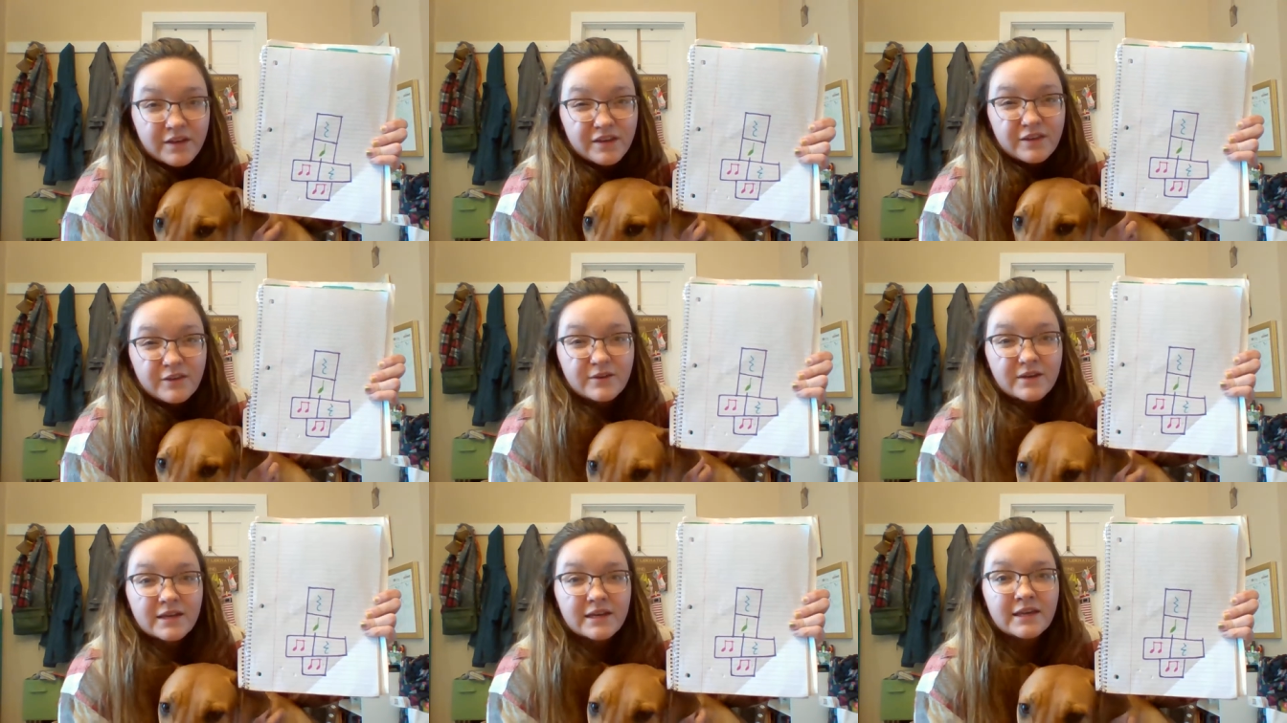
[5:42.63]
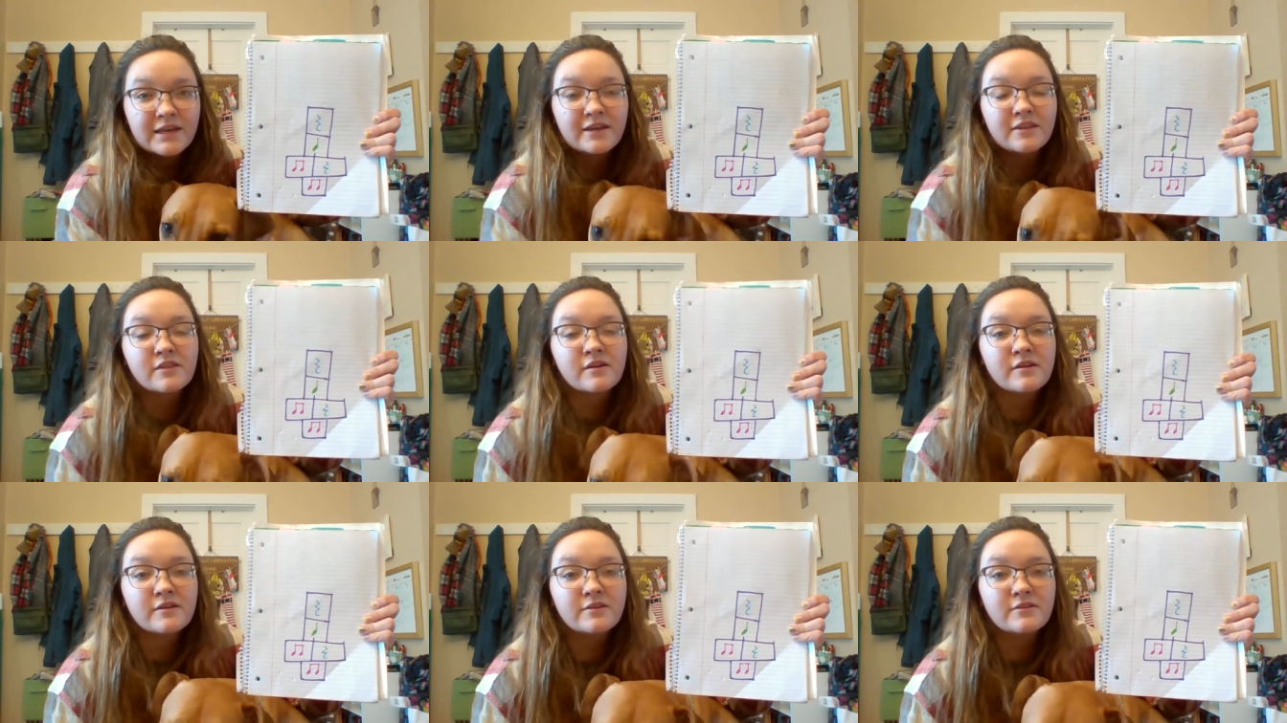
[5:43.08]
You can
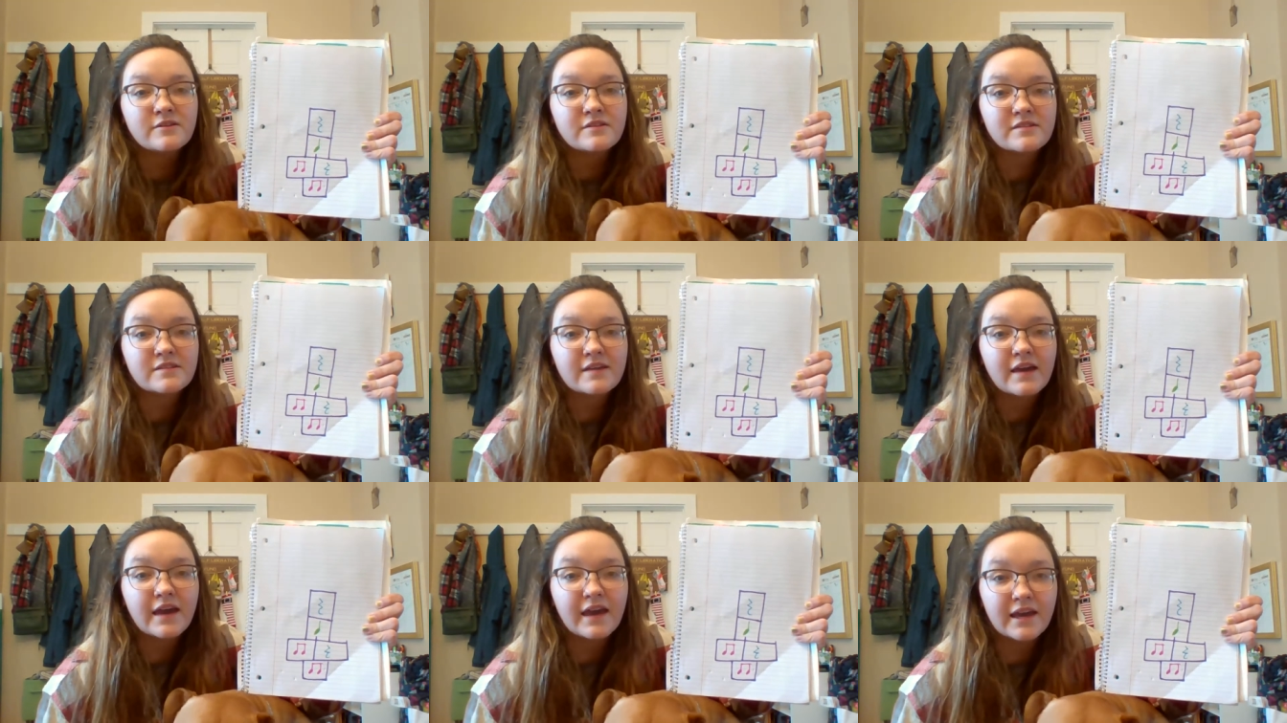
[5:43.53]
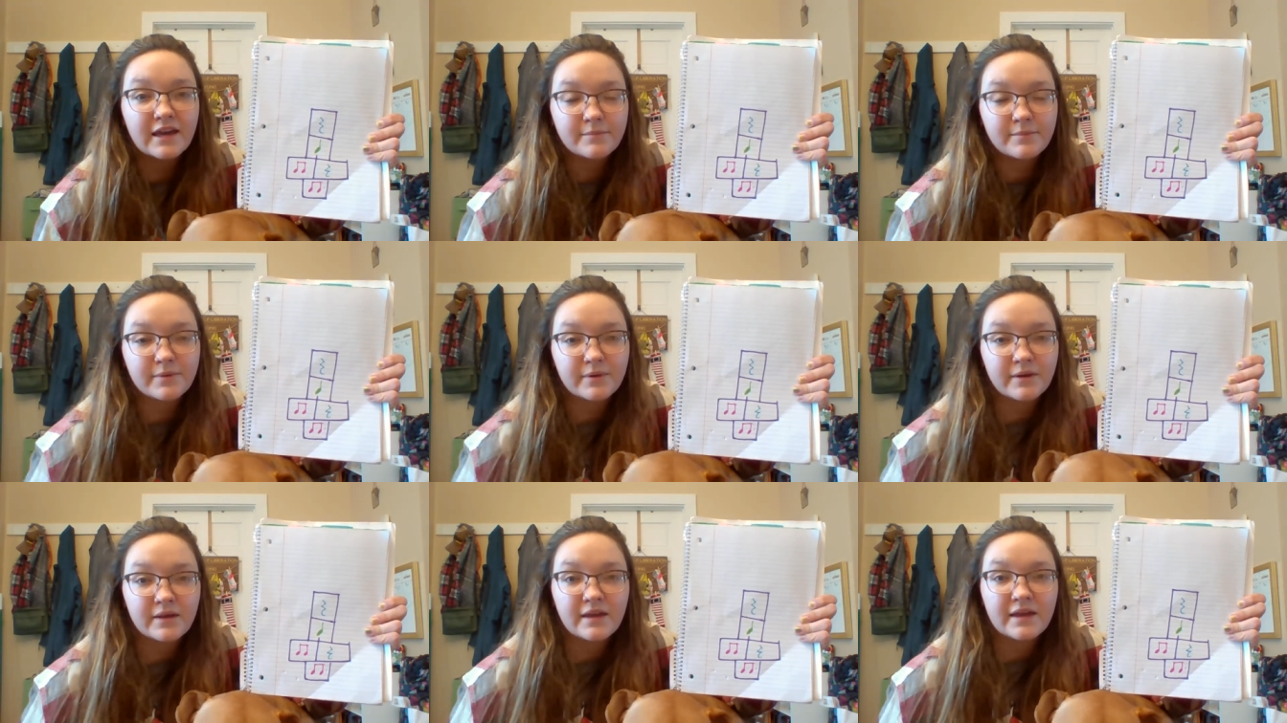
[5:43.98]
either use
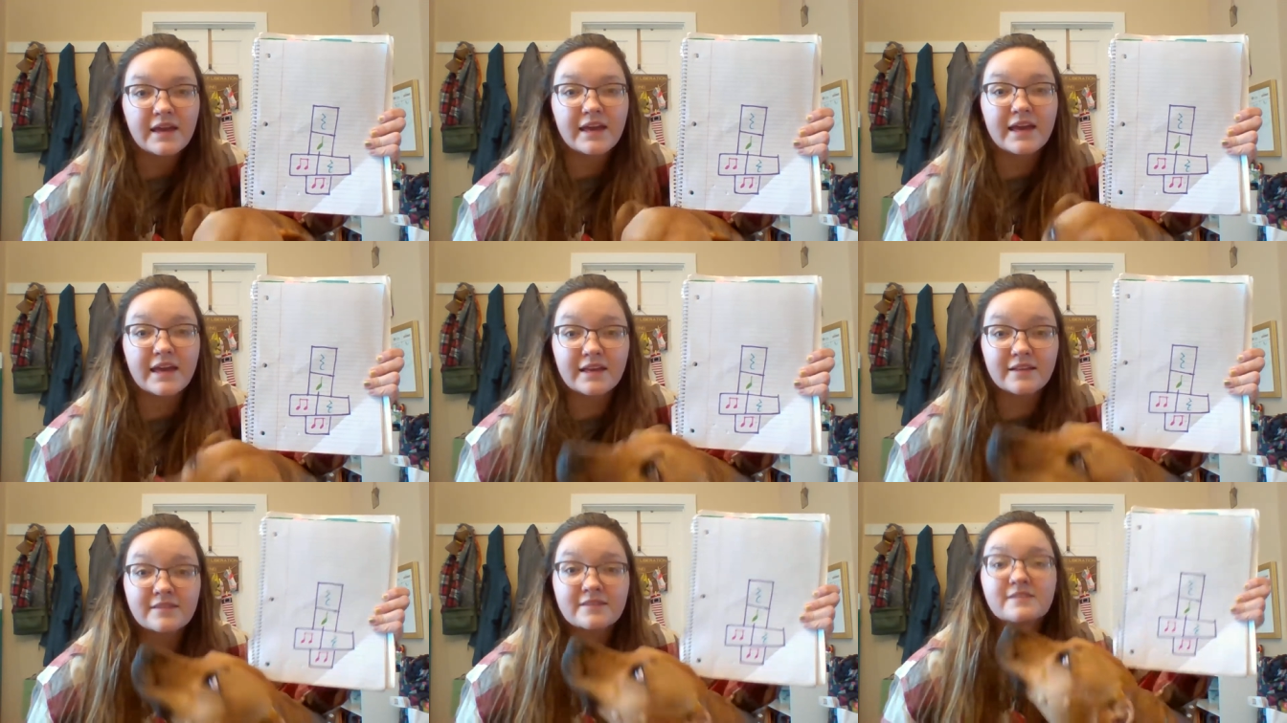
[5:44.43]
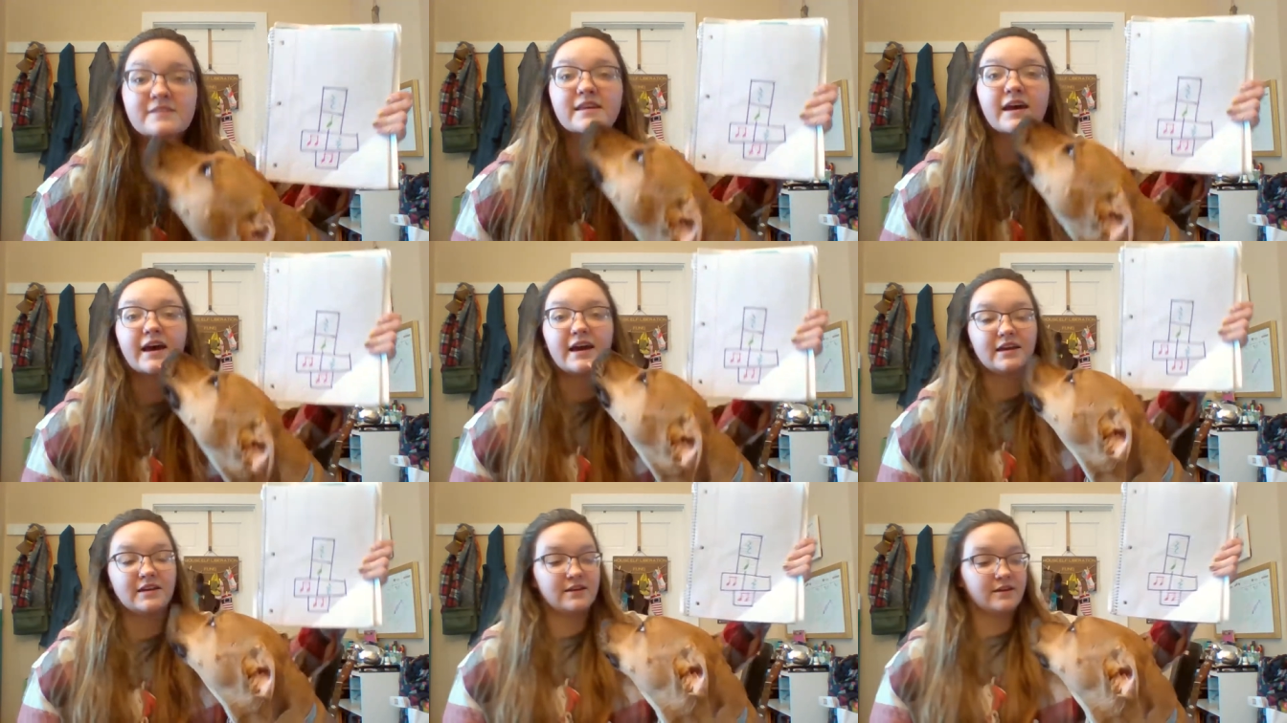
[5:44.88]
tape
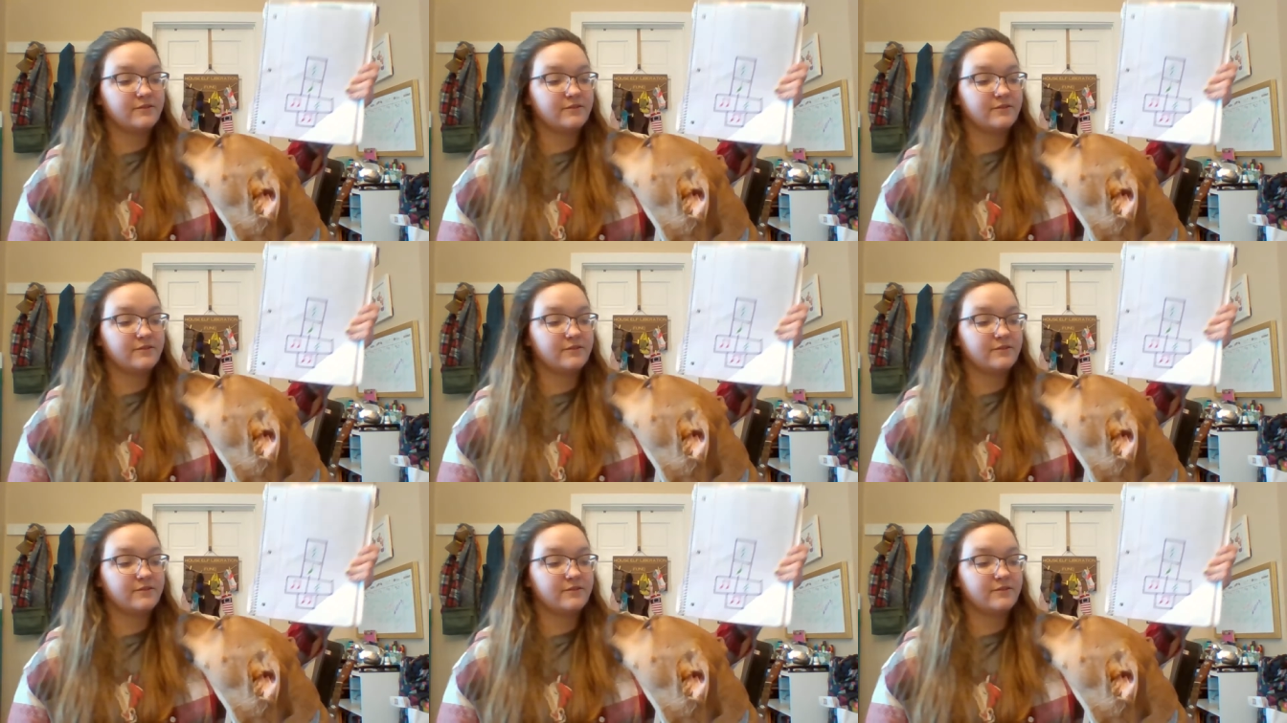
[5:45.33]
inside